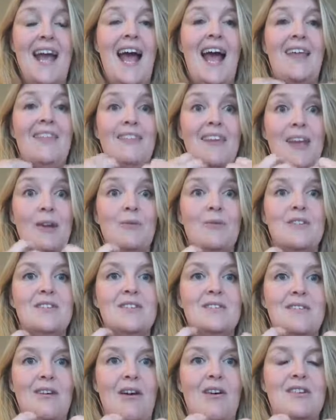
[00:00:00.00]
And they will
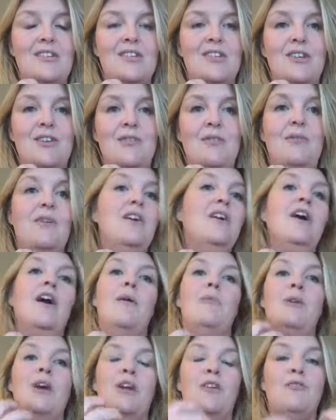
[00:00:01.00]
start to
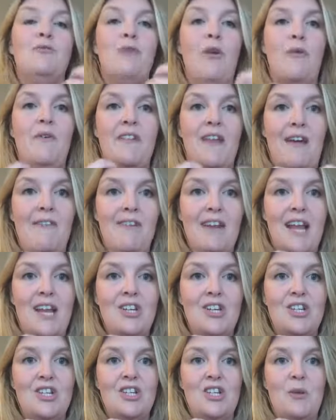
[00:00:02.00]
kind of grow in that
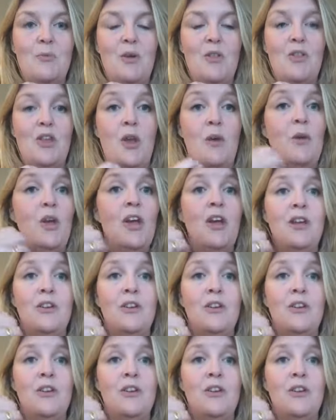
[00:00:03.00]
relationship with you.